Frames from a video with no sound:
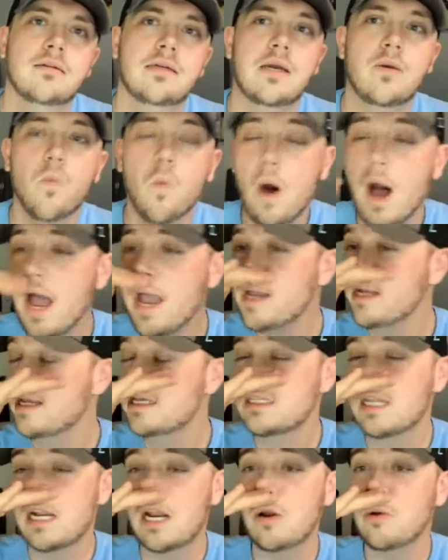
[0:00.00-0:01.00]
And why it
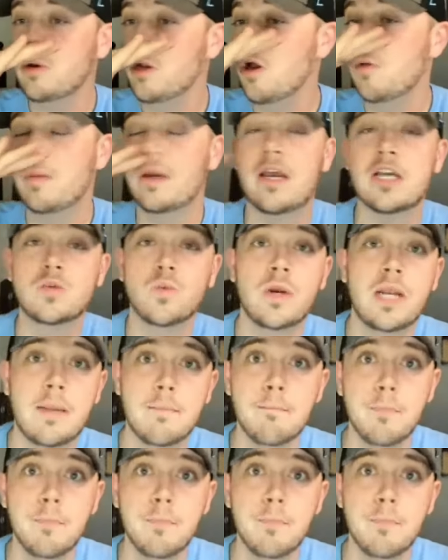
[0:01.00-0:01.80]
doesn't, I don't know. Because when it